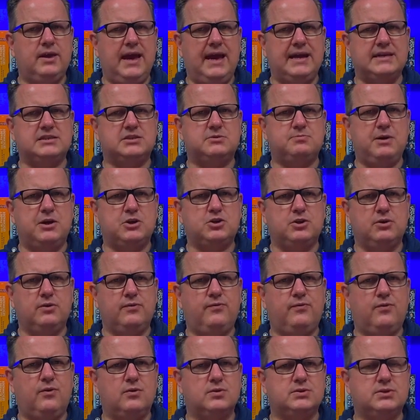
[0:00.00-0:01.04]
ex-special
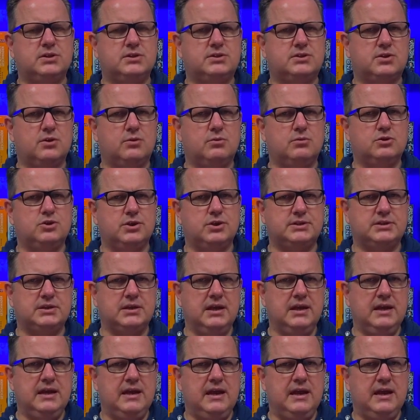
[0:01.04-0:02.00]
forces soldiers